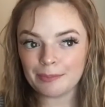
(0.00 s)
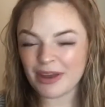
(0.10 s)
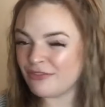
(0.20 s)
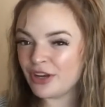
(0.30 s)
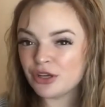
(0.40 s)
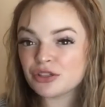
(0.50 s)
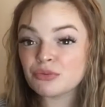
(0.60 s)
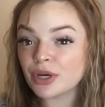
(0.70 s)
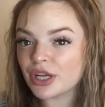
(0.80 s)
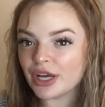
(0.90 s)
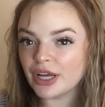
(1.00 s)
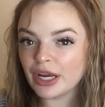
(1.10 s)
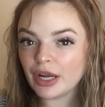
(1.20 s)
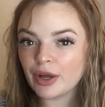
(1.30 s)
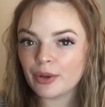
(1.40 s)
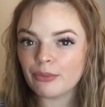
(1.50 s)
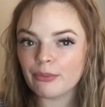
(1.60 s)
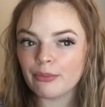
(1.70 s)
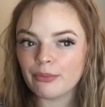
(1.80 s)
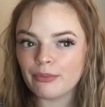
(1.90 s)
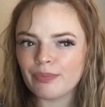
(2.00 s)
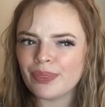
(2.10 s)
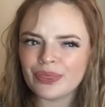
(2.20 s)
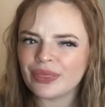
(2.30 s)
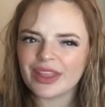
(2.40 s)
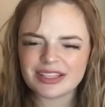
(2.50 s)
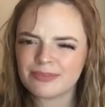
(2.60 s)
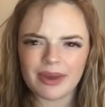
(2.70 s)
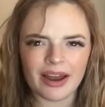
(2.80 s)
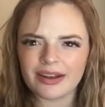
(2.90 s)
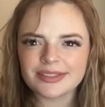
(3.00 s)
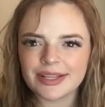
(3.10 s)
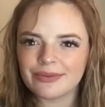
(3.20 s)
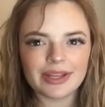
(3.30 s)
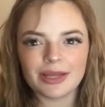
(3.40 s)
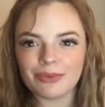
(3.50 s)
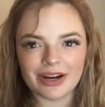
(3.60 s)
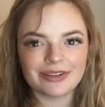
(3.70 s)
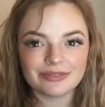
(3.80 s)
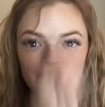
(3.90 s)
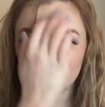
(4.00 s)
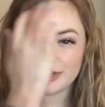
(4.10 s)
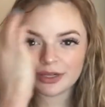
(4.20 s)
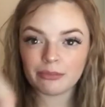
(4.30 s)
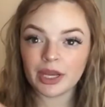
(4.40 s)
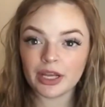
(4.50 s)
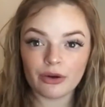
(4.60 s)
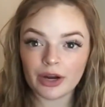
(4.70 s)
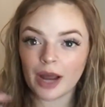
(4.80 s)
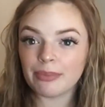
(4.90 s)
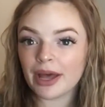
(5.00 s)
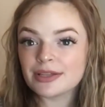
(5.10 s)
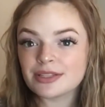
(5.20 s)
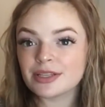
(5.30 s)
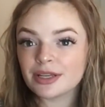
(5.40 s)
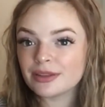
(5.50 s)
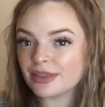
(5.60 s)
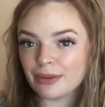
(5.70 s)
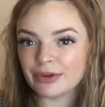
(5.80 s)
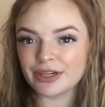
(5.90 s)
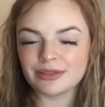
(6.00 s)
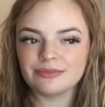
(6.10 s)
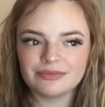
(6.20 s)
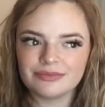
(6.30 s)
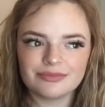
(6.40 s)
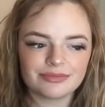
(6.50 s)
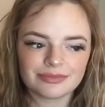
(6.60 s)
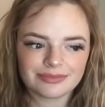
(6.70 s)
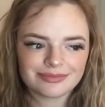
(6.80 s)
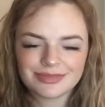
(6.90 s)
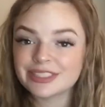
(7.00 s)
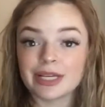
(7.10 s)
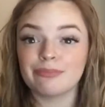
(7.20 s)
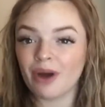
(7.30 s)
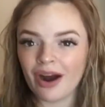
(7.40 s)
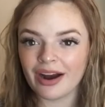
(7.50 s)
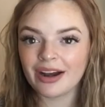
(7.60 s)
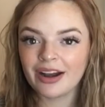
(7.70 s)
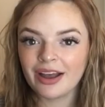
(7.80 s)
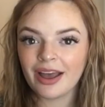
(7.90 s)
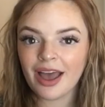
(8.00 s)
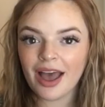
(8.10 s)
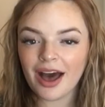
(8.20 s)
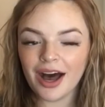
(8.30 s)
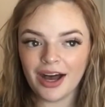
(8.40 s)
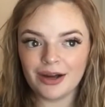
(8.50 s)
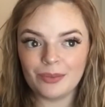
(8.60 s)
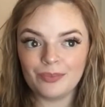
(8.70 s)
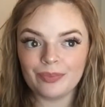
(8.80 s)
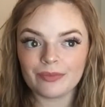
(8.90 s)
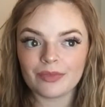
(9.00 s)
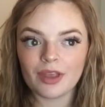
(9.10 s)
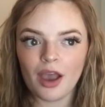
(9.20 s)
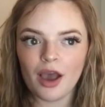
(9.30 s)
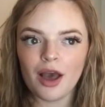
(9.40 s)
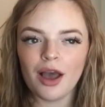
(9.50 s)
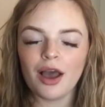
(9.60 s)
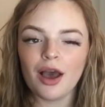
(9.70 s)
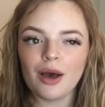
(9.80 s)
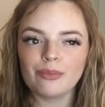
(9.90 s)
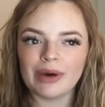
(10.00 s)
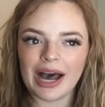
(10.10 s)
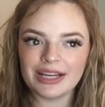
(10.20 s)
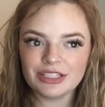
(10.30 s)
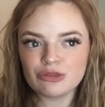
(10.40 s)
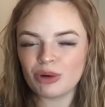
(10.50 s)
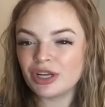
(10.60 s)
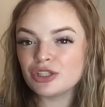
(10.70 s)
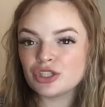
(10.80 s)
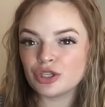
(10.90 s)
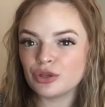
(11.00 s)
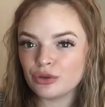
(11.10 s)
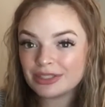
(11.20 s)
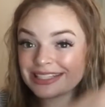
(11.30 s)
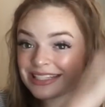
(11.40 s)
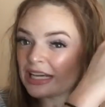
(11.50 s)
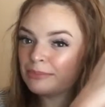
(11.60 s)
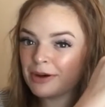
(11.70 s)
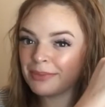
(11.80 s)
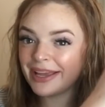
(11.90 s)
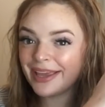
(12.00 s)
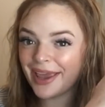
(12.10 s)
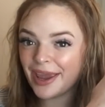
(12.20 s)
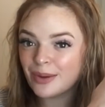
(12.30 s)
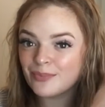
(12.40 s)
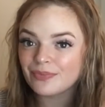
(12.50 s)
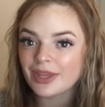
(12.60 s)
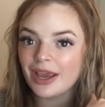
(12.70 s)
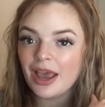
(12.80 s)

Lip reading: My videos were good, let's be honest, they really weren't. They were mediocre at best. They were subpar. But I just wanted to step up my game,